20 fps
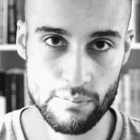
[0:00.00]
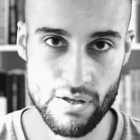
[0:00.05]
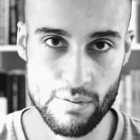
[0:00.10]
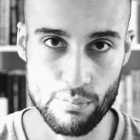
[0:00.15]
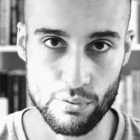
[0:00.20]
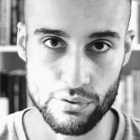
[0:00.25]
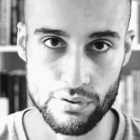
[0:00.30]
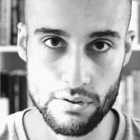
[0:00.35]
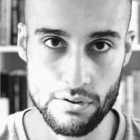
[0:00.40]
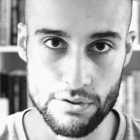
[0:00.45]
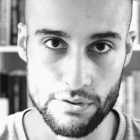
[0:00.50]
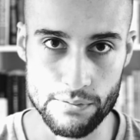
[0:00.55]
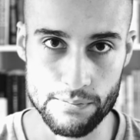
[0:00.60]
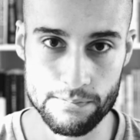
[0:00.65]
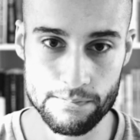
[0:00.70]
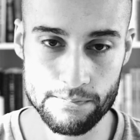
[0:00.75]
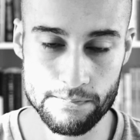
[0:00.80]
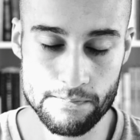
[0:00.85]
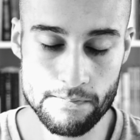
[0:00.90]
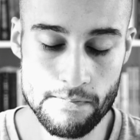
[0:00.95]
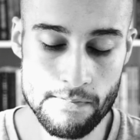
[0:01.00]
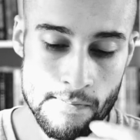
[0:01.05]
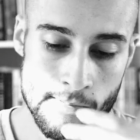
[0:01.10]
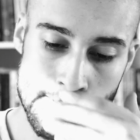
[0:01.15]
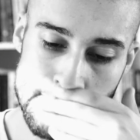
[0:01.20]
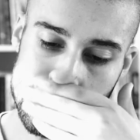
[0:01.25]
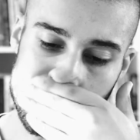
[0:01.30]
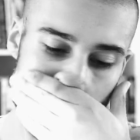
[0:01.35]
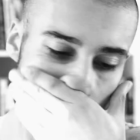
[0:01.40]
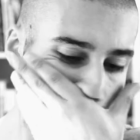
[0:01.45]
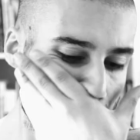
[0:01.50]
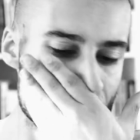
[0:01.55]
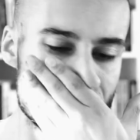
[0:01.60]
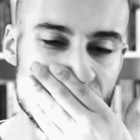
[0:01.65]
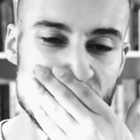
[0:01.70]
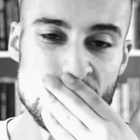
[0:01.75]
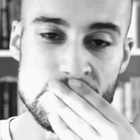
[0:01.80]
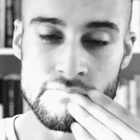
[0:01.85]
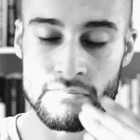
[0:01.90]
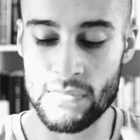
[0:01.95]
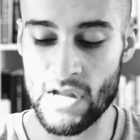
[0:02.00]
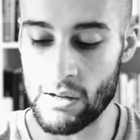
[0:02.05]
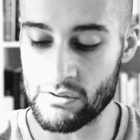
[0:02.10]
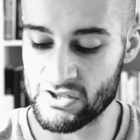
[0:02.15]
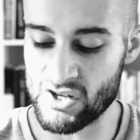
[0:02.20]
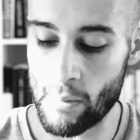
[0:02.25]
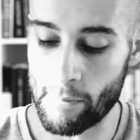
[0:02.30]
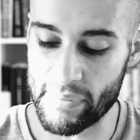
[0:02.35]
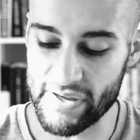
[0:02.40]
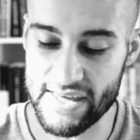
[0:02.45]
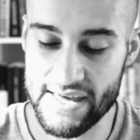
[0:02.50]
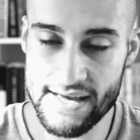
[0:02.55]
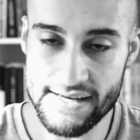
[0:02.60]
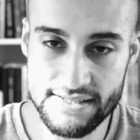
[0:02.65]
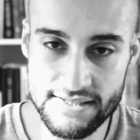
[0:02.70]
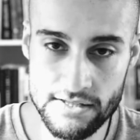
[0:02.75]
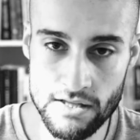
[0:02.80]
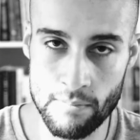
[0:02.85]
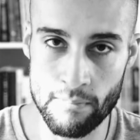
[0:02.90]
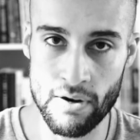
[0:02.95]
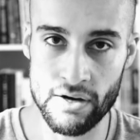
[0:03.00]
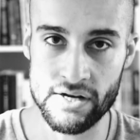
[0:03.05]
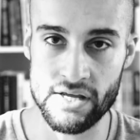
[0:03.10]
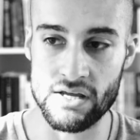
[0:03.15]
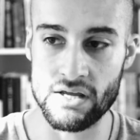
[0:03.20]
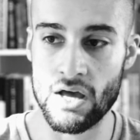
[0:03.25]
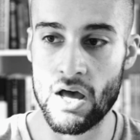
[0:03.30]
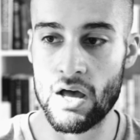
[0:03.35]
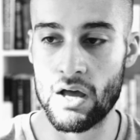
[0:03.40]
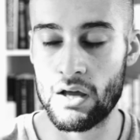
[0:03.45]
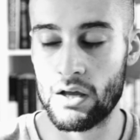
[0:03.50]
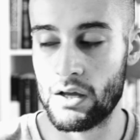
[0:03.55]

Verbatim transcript: People do. Now, it's not because of the money.